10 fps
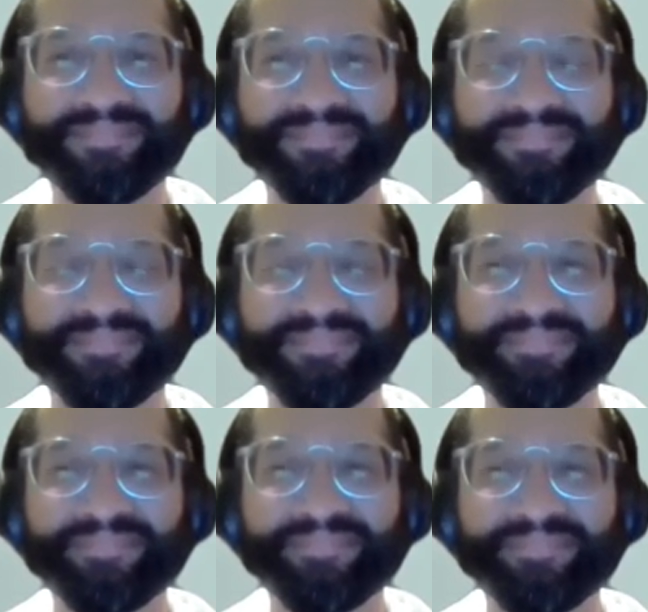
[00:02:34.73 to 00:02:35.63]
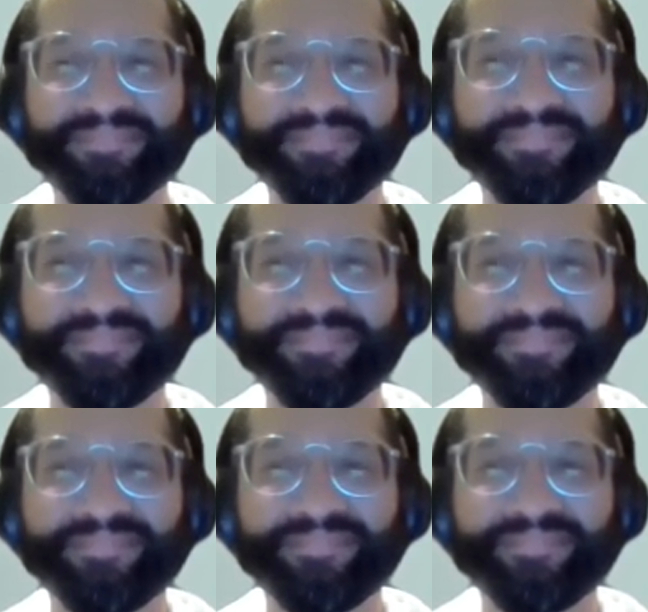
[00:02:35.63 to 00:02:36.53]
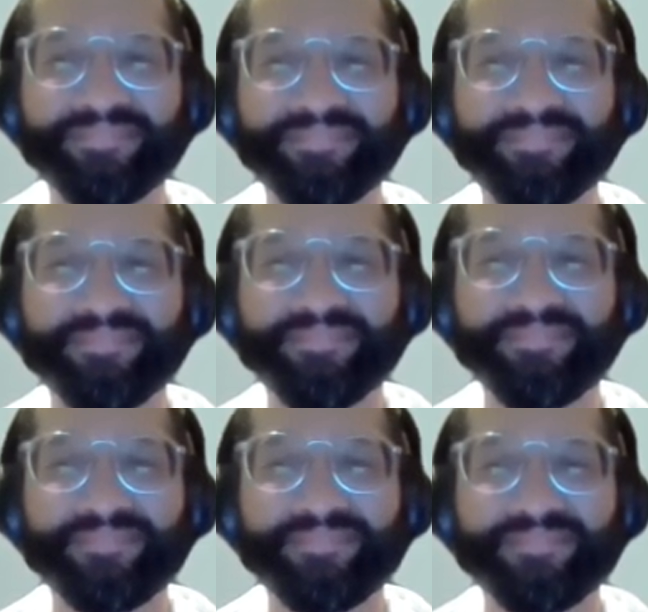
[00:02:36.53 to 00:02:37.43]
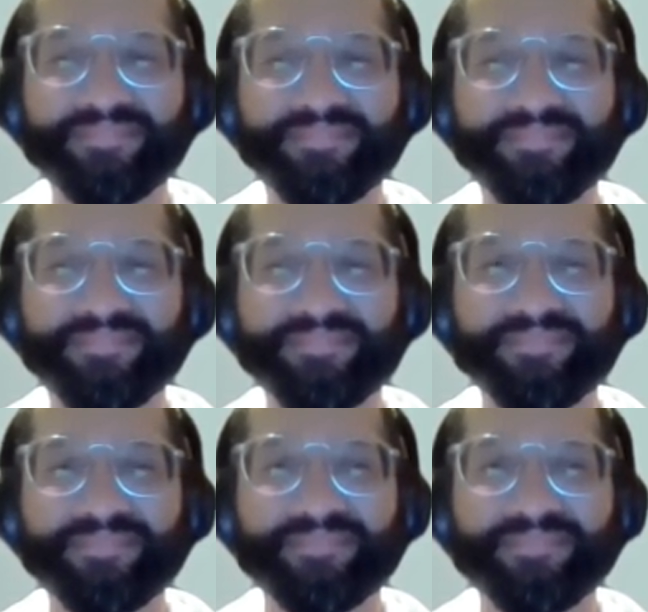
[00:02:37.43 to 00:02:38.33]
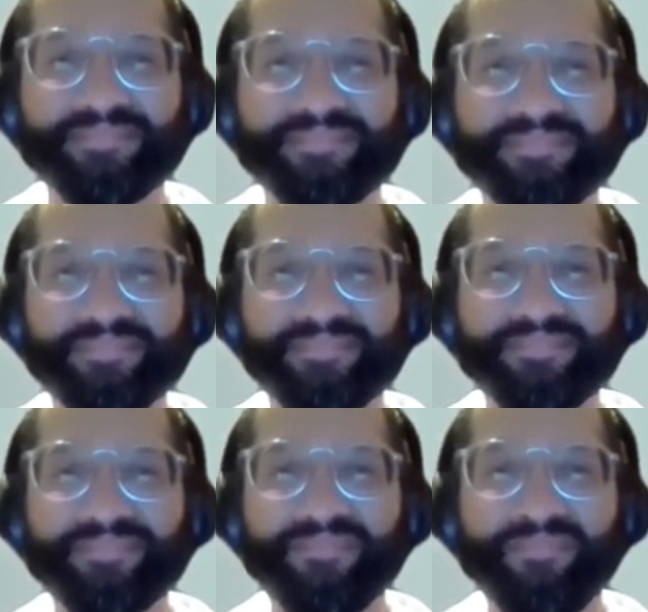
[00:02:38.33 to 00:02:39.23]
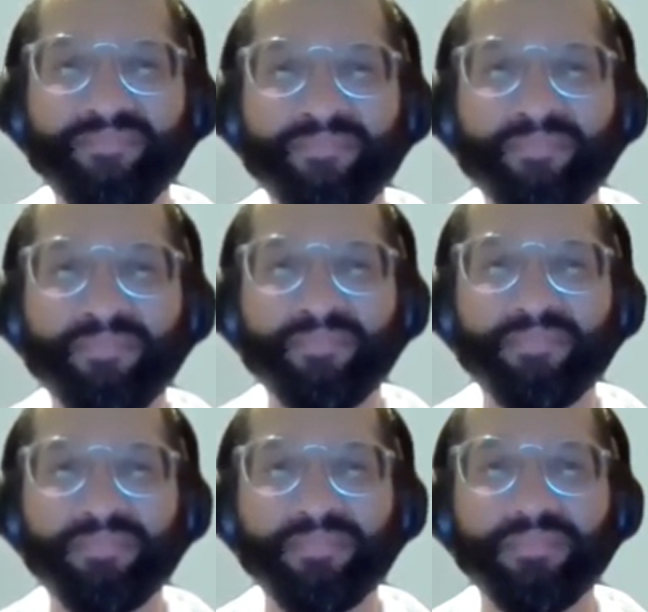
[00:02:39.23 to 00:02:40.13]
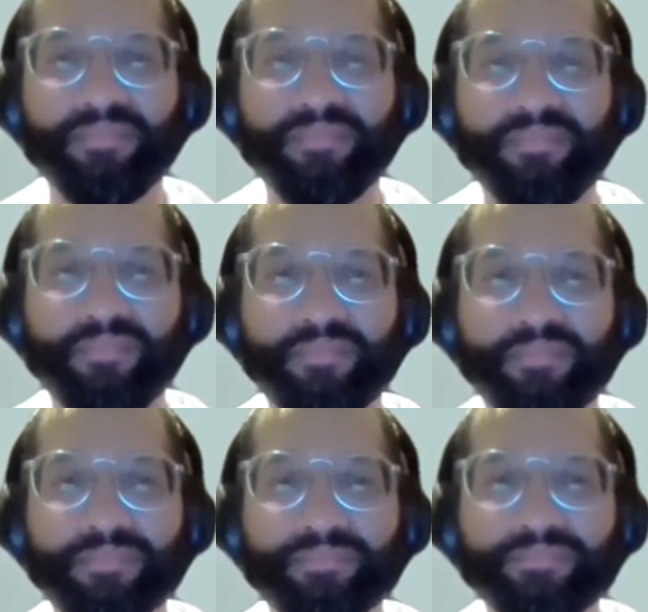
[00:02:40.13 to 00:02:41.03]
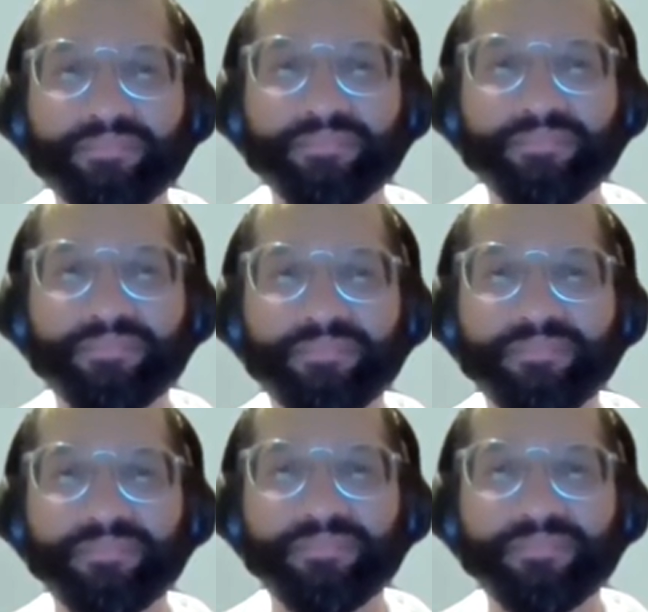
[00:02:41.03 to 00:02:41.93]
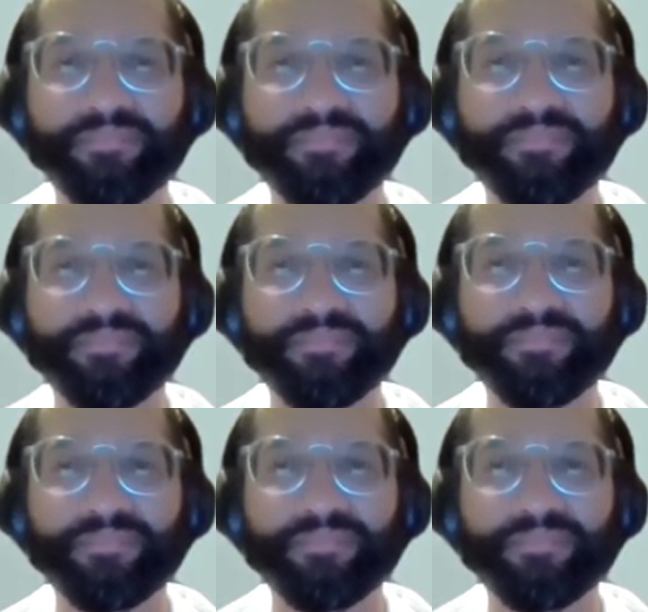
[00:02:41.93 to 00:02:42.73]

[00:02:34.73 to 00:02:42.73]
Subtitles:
(silent)